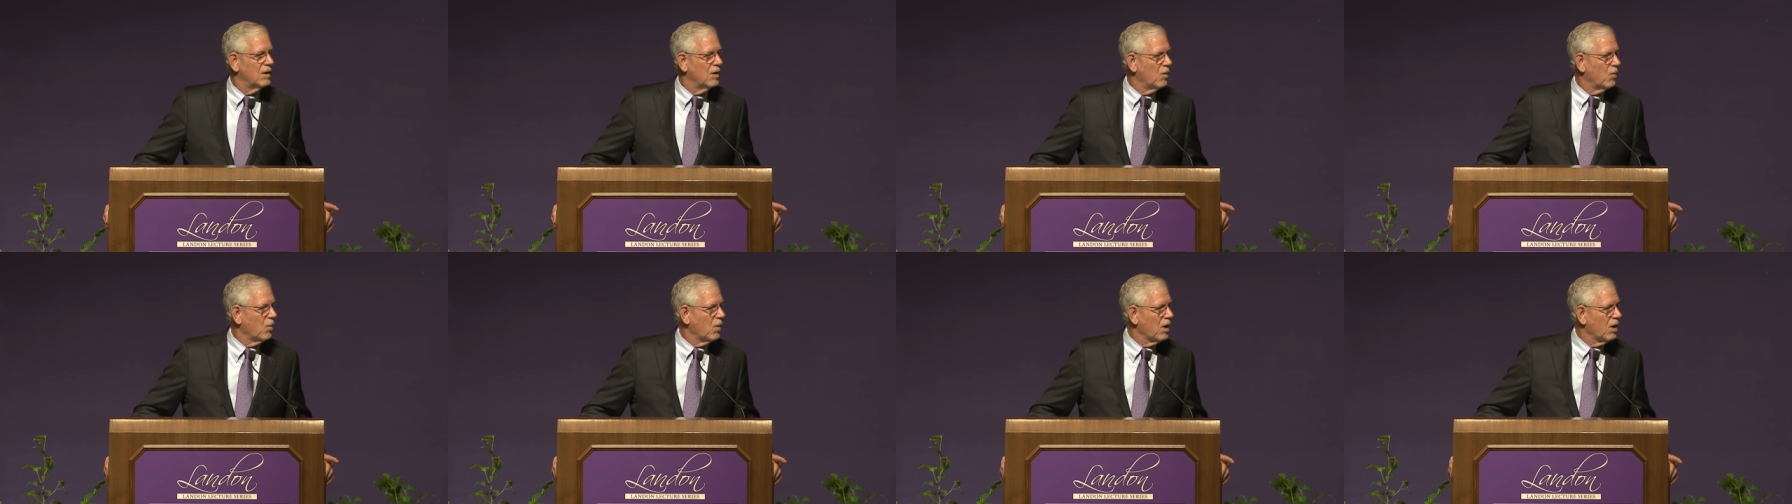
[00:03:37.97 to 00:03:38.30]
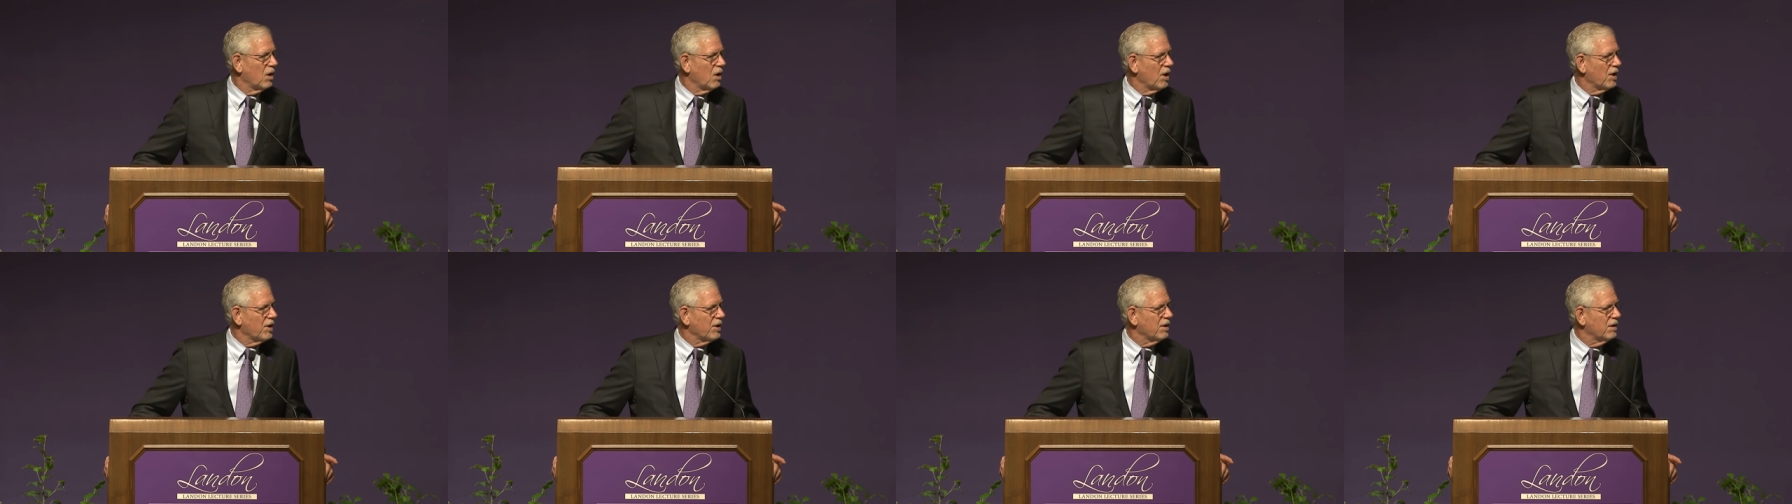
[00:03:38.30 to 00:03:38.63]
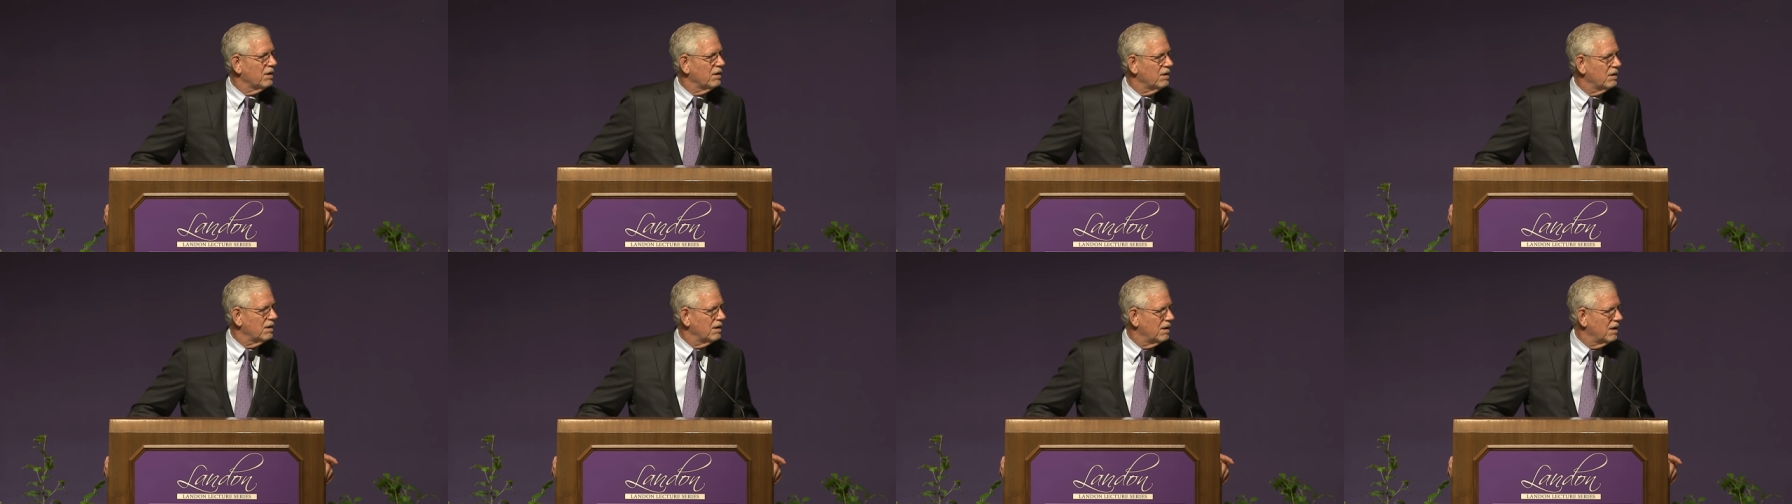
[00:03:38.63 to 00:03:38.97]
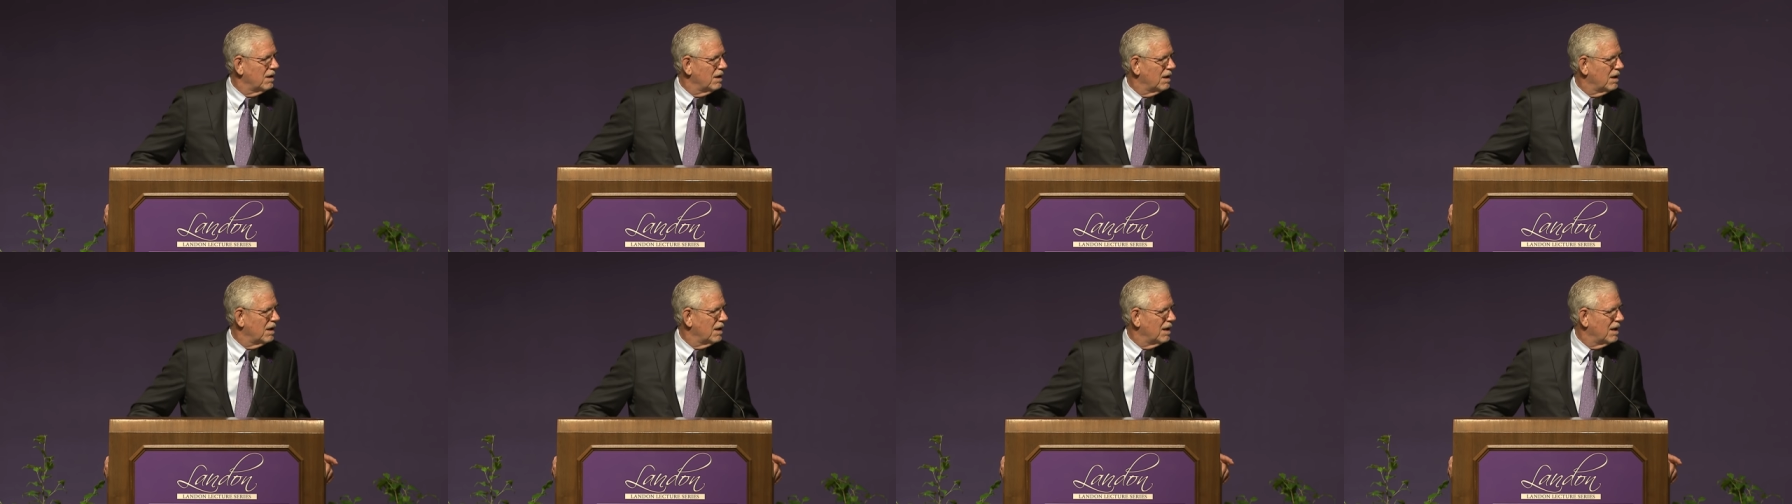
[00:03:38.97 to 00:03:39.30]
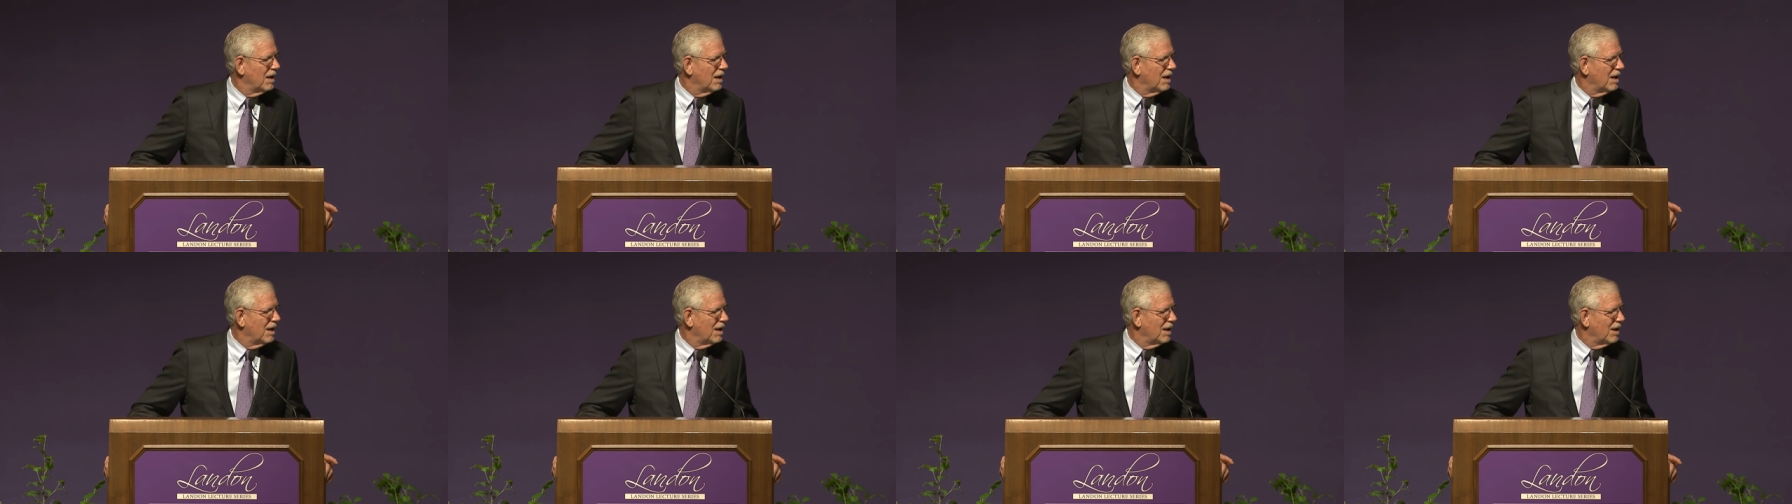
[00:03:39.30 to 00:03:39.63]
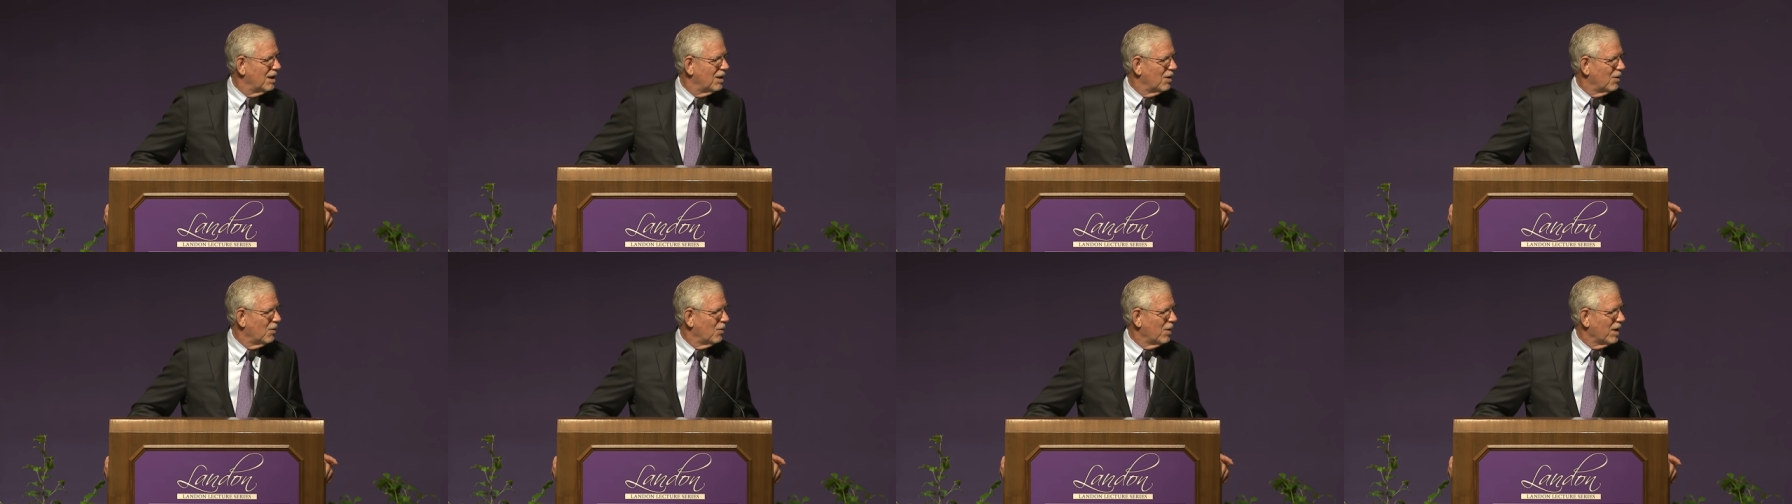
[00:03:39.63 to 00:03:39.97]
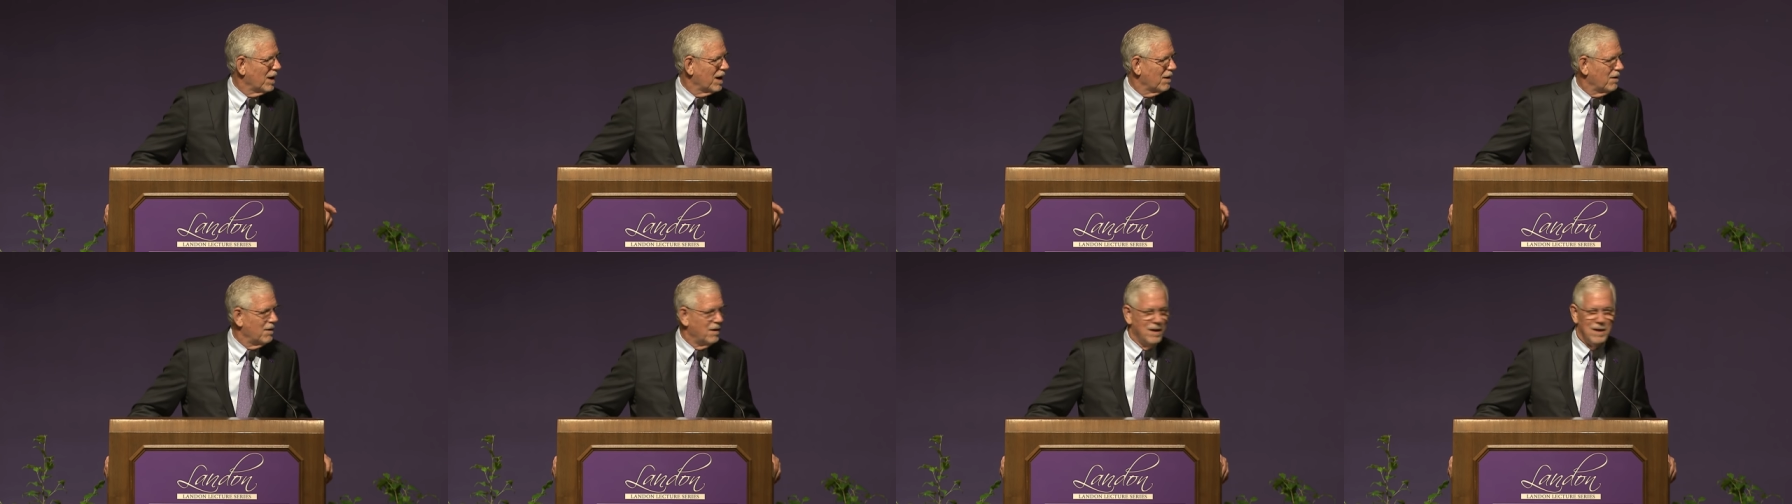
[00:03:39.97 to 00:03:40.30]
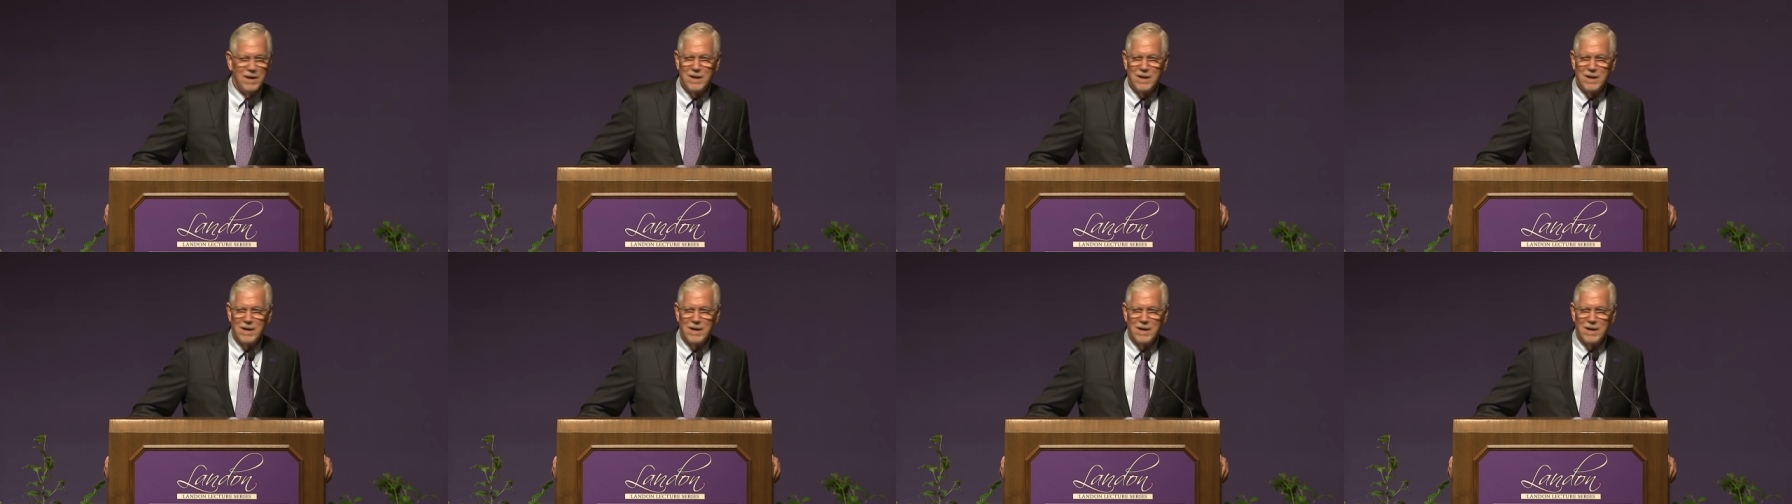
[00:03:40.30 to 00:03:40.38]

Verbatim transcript: Where are you? Well,